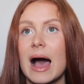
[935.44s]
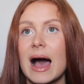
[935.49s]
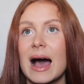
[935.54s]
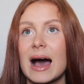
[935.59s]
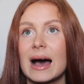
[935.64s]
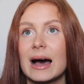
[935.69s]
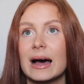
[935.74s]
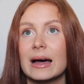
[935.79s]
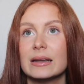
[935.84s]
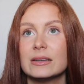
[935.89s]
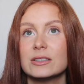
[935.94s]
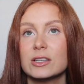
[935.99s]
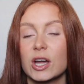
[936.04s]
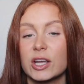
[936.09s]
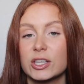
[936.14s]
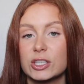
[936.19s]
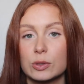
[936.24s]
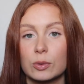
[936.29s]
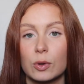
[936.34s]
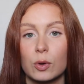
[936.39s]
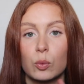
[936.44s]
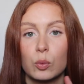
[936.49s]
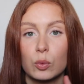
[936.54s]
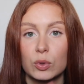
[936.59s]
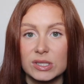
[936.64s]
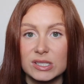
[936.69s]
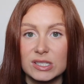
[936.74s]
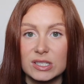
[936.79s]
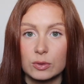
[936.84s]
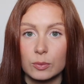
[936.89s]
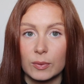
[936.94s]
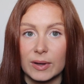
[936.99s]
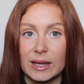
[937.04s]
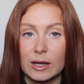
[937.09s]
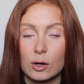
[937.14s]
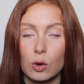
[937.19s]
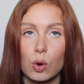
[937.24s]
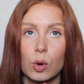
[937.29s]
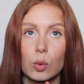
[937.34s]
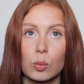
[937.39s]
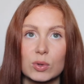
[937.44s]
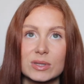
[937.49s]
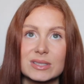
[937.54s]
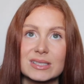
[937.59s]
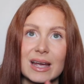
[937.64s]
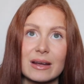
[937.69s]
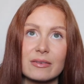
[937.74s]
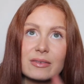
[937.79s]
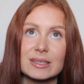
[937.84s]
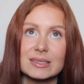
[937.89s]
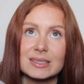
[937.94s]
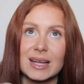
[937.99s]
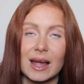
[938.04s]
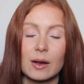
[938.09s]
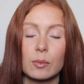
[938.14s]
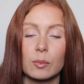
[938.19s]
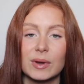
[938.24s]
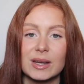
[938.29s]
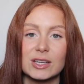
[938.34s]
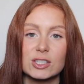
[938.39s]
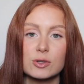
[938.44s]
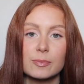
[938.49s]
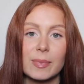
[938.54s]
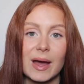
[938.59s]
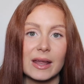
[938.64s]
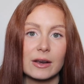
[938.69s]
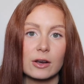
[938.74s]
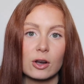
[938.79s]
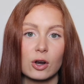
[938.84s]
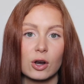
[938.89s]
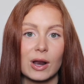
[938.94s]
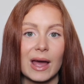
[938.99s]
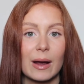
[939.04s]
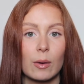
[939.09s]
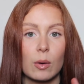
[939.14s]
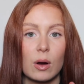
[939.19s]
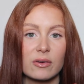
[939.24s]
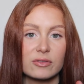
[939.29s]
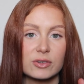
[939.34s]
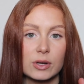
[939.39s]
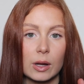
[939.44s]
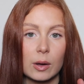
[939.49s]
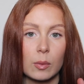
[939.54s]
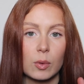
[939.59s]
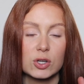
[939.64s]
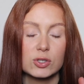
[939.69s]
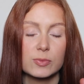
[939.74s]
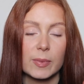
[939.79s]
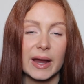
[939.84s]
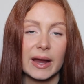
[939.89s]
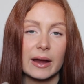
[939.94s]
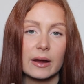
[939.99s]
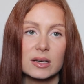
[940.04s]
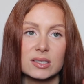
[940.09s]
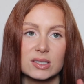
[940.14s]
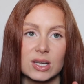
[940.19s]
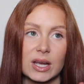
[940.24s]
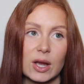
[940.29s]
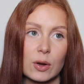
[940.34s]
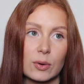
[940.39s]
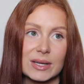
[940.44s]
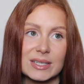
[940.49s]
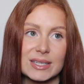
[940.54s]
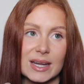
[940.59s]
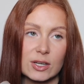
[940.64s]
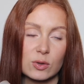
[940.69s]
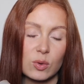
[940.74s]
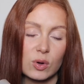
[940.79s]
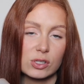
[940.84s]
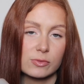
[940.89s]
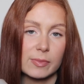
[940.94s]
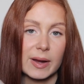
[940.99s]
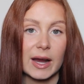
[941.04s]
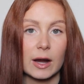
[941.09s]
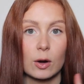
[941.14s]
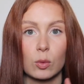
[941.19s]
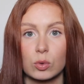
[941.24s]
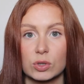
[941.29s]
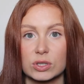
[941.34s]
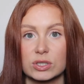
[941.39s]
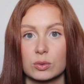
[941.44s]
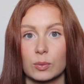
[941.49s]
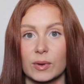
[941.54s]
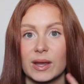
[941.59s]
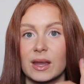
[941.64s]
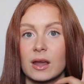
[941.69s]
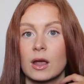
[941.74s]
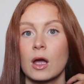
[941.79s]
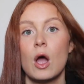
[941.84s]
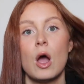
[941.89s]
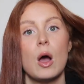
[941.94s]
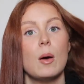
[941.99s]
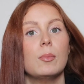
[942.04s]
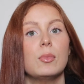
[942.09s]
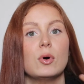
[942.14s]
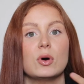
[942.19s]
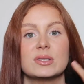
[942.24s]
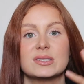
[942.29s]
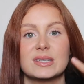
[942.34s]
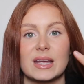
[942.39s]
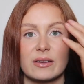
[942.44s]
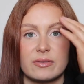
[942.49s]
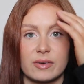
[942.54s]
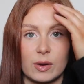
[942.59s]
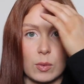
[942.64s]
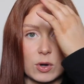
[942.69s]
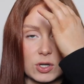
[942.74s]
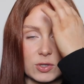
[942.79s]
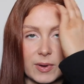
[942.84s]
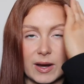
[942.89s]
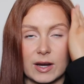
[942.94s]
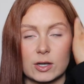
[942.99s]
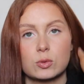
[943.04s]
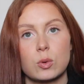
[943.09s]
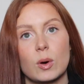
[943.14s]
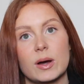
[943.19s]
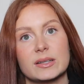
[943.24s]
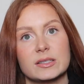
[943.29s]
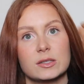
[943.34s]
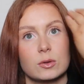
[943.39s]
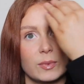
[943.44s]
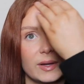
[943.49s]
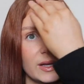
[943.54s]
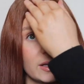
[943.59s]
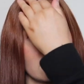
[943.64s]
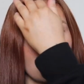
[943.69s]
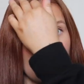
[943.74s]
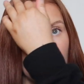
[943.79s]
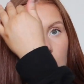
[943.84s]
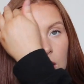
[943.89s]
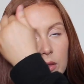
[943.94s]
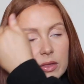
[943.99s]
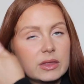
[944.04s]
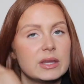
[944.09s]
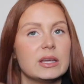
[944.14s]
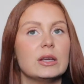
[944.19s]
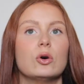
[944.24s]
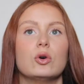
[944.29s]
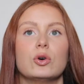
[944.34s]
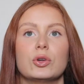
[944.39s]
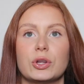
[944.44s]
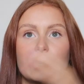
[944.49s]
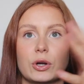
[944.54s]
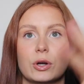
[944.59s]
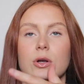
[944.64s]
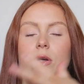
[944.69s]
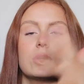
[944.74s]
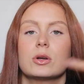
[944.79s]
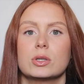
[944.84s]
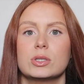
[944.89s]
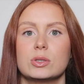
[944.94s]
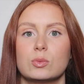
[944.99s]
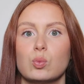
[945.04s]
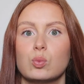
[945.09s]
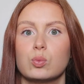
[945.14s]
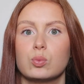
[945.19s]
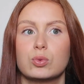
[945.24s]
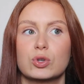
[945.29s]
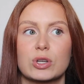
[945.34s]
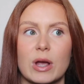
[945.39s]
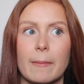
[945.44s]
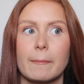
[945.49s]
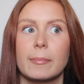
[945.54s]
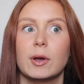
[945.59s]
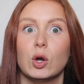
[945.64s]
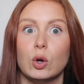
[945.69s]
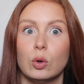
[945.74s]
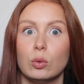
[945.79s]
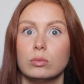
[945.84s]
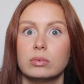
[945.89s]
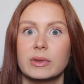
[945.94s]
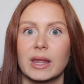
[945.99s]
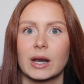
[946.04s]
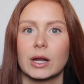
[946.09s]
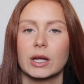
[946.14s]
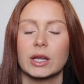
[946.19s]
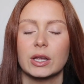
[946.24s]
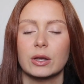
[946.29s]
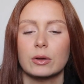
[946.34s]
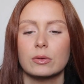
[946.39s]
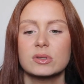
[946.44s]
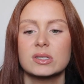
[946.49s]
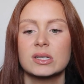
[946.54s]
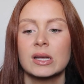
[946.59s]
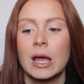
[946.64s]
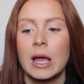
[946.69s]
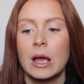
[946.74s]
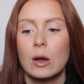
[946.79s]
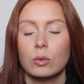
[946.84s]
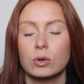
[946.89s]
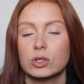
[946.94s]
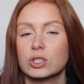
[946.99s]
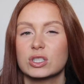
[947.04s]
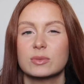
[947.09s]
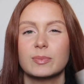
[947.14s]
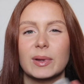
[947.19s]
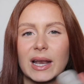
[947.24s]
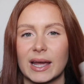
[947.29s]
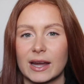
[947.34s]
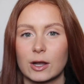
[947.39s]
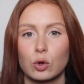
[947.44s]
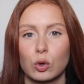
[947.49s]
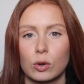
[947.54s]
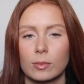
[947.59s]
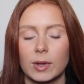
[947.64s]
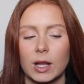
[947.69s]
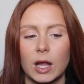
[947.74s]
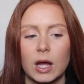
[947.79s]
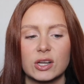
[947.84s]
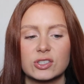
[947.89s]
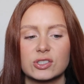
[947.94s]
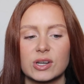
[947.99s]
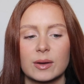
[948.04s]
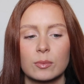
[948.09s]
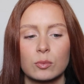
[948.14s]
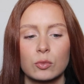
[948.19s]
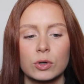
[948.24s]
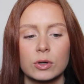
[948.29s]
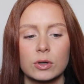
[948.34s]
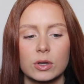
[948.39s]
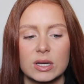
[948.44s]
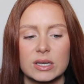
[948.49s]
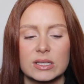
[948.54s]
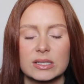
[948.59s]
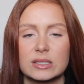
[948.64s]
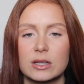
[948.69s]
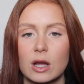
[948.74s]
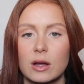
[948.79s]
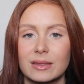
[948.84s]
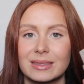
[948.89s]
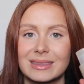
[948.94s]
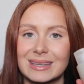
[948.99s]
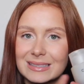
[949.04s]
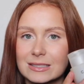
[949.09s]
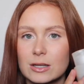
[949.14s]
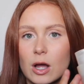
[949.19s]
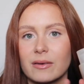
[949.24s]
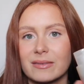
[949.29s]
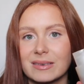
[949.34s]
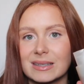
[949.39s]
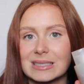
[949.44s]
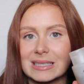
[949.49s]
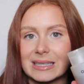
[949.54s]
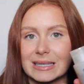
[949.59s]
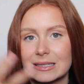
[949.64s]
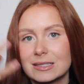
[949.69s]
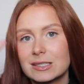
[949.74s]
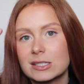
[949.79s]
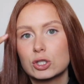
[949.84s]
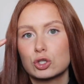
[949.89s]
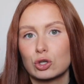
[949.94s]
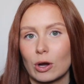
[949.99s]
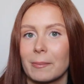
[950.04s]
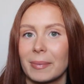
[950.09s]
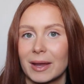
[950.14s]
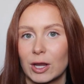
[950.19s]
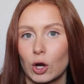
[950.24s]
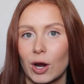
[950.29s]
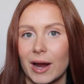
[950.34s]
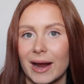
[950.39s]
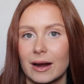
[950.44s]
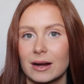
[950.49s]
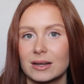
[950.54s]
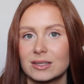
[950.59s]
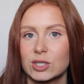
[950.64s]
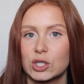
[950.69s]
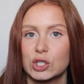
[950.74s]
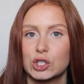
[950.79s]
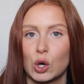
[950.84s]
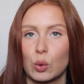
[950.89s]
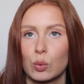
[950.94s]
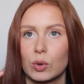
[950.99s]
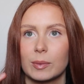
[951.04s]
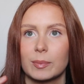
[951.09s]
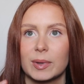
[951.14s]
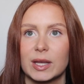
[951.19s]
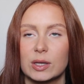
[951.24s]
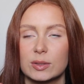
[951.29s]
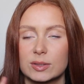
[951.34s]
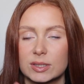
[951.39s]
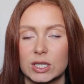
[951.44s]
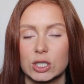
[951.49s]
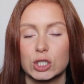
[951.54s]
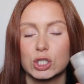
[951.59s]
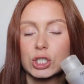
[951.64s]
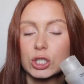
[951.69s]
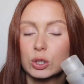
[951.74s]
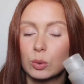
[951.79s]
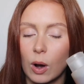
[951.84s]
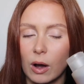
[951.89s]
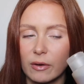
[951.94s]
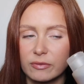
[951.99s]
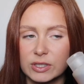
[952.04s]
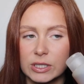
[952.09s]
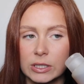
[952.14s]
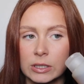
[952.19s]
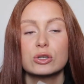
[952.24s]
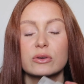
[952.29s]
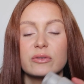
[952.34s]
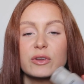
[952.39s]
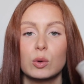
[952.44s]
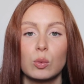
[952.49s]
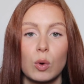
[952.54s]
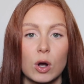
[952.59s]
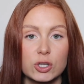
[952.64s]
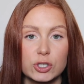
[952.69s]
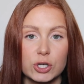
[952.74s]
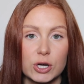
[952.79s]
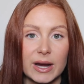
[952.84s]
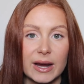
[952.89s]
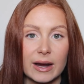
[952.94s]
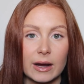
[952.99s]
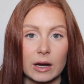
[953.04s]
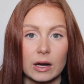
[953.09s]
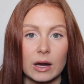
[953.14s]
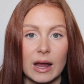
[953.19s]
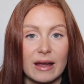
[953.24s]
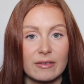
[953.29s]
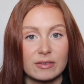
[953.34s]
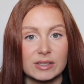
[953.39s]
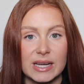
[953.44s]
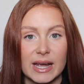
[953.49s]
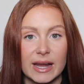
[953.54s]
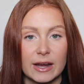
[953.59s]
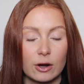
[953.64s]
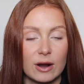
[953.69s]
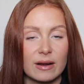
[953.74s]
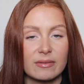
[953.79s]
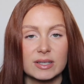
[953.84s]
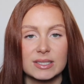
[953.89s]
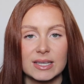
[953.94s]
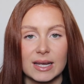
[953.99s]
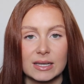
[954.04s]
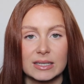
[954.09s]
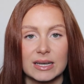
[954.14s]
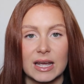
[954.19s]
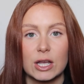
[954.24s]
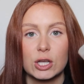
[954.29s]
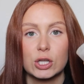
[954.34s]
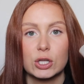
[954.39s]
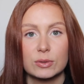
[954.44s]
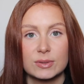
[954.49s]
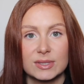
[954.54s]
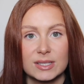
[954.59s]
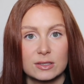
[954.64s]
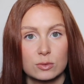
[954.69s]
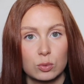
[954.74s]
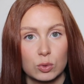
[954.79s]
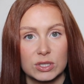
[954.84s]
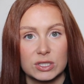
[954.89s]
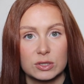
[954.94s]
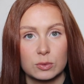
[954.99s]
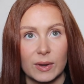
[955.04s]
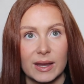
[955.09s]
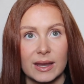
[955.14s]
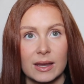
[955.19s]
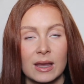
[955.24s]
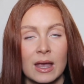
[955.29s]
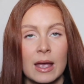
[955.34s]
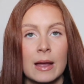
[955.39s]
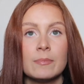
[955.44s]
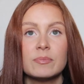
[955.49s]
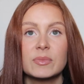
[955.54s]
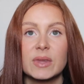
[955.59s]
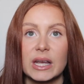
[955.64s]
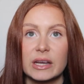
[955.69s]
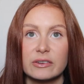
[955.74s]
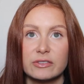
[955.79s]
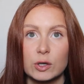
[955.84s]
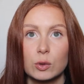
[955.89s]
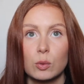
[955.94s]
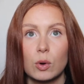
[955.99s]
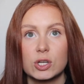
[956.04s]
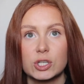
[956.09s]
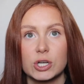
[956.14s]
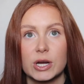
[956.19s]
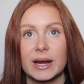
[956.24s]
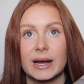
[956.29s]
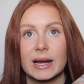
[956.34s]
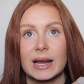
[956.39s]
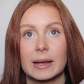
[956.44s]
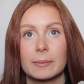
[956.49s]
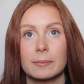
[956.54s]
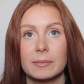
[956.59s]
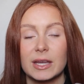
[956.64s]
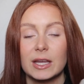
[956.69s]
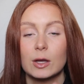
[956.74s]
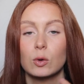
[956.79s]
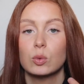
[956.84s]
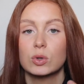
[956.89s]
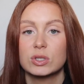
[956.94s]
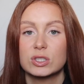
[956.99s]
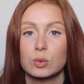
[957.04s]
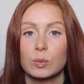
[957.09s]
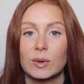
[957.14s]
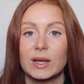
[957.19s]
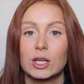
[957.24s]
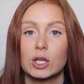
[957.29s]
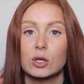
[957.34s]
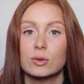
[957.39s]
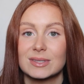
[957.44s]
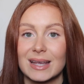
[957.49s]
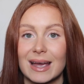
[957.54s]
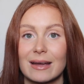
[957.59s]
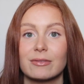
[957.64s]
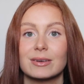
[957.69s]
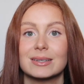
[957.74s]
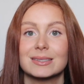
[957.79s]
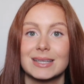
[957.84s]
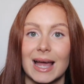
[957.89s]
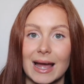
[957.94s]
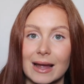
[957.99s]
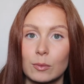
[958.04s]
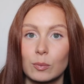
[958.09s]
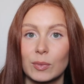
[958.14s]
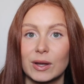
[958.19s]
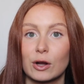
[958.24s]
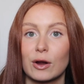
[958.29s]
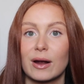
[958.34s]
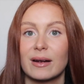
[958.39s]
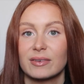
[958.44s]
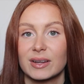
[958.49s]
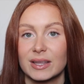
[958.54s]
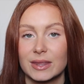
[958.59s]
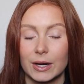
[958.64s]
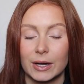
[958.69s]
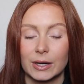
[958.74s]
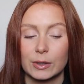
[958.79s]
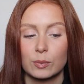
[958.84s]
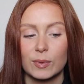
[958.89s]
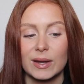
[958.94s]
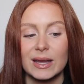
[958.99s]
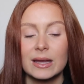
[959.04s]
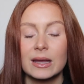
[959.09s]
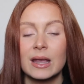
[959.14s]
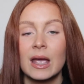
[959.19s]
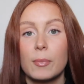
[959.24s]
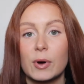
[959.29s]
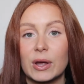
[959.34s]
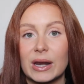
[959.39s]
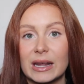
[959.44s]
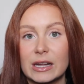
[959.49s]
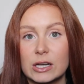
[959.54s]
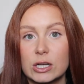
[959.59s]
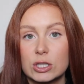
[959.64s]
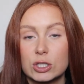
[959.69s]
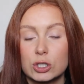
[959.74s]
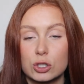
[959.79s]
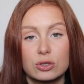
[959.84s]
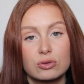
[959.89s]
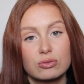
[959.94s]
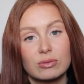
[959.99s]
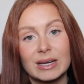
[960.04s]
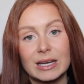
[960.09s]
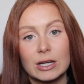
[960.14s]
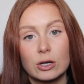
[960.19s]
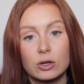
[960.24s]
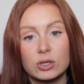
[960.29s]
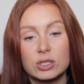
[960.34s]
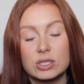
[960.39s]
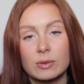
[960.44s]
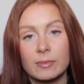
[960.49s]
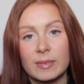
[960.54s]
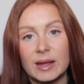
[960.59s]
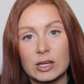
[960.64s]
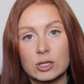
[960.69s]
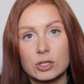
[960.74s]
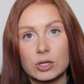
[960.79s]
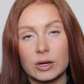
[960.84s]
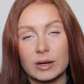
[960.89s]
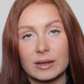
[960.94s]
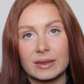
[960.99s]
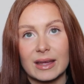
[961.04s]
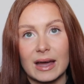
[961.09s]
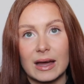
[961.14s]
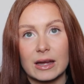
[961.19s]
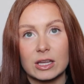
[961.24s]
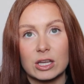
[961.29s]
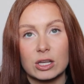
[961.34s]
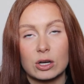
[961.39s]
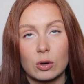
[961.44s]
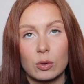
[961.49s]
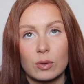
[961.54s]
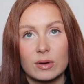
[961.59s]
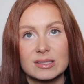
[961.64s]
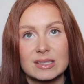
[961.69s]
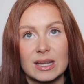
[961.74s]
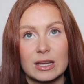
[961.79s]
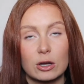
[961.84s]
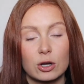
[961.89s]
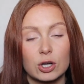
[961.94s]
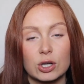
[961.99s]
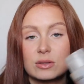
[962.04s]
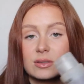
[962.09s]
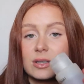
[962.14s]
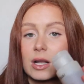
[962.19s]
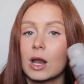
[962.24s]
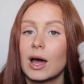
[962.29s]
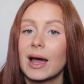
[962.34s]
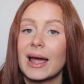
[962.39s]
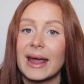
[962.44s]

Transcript: and I do it once a week or once every second week, depending on how often I wash my hair, because I only tend to wash my hair once a week. But say if I wash my hair twice a week, the other shampoo that I use will just be like a normal hydrating one, because this obviously is stripping your hair, so you don't want to be using it too often. So if you wash your hair every day or every second day, use this once a week. If you wash your hair like me once a week, use it every second week or every third week. But it is just really good to make sure that, you know, say you're using a lot